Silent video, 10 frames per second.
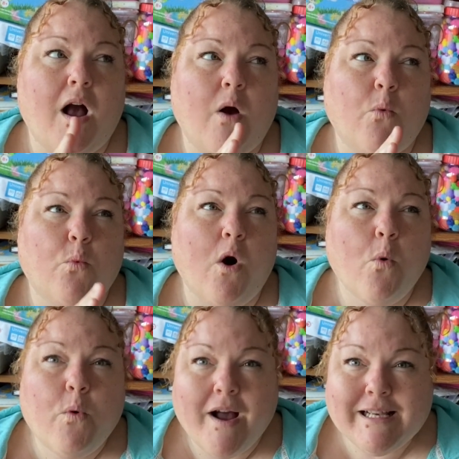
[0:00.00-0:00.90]

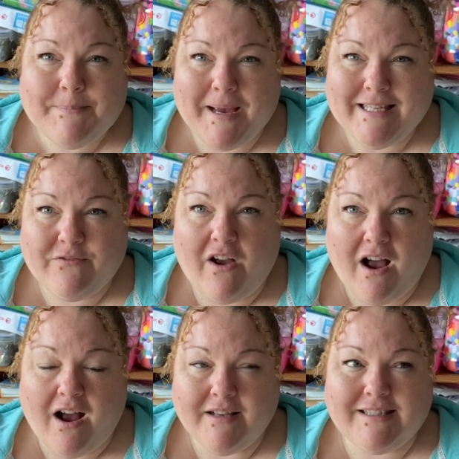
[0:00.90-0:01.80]
what works best for
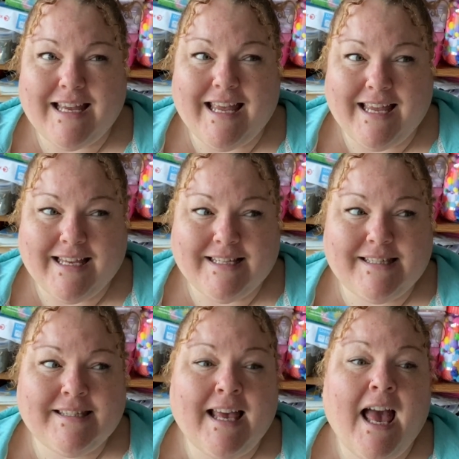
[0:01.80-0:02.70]
us
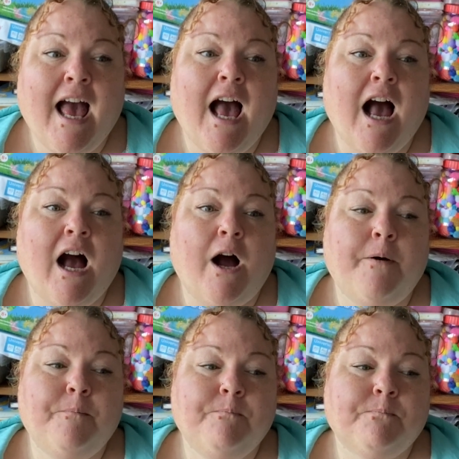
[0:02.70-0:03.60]
is
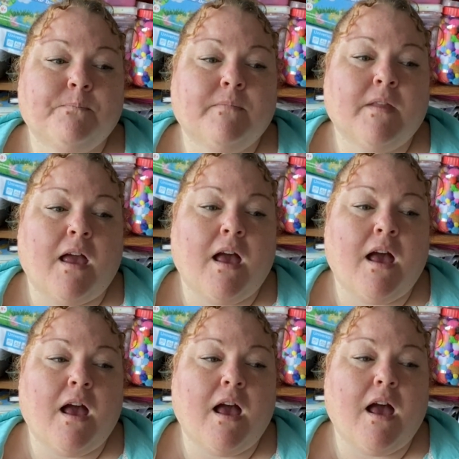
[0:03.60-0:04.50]
about
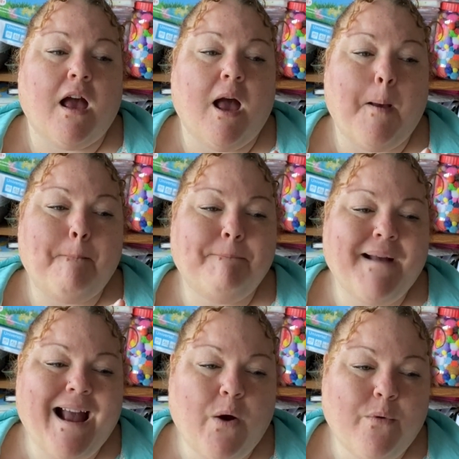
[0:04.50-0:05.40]

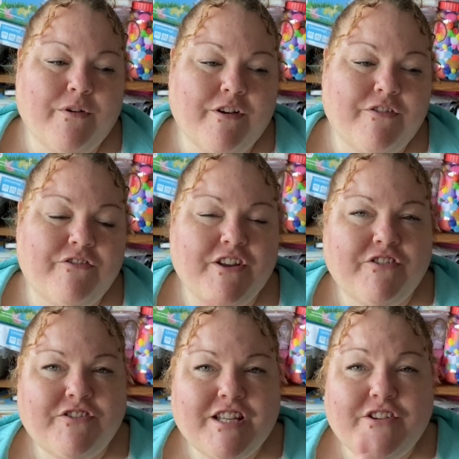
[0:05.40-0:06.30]

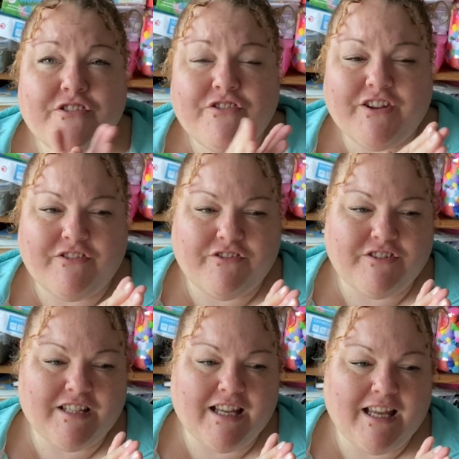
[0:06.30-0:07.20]

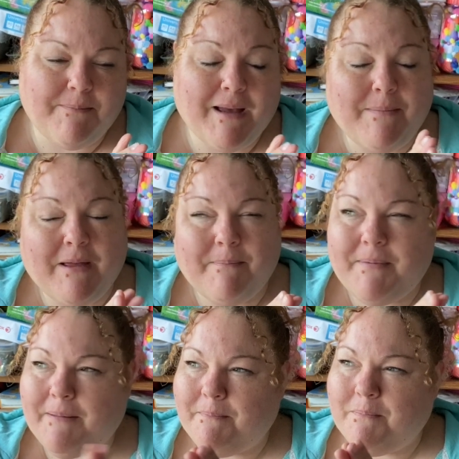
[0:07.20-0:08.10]
50-50, maybe a
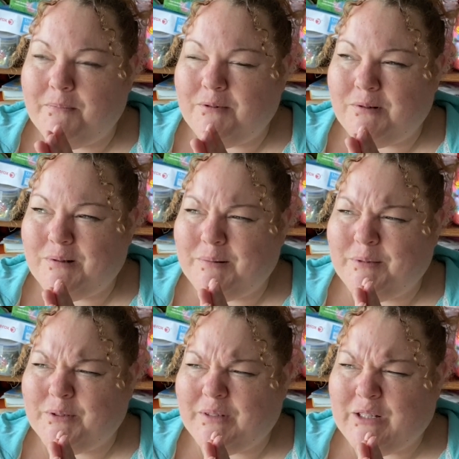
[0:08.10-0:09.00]
bit more, I'm
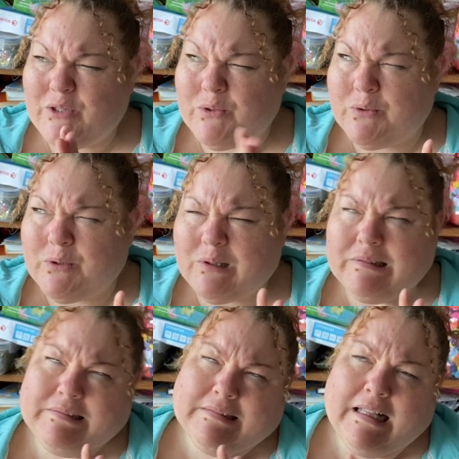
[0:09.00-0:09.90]
not really sure,
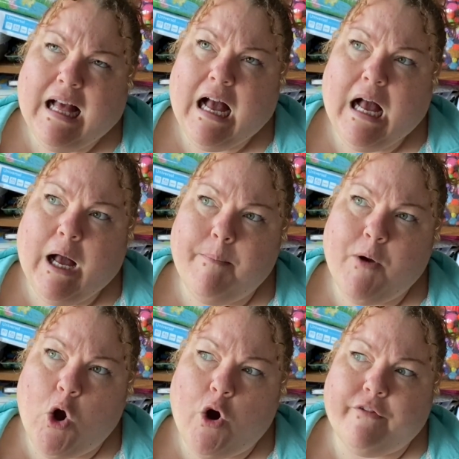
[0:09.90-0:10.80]

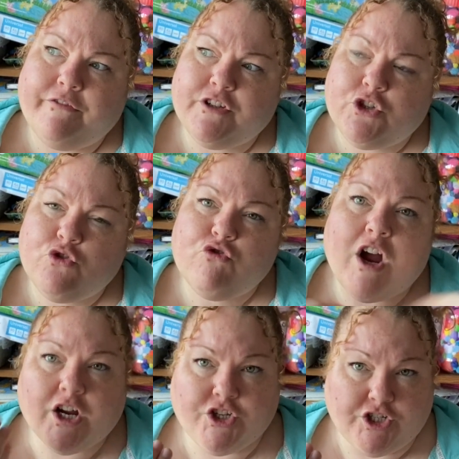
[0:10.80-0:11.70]
of
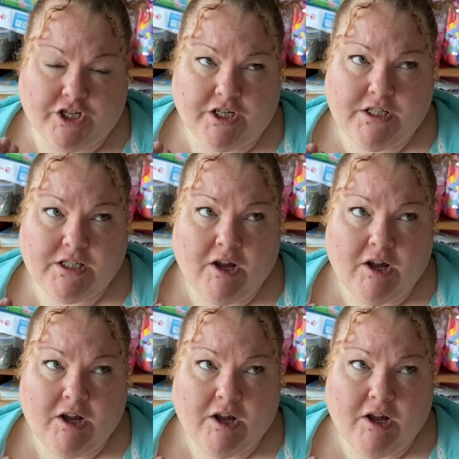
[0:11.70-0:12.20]
structured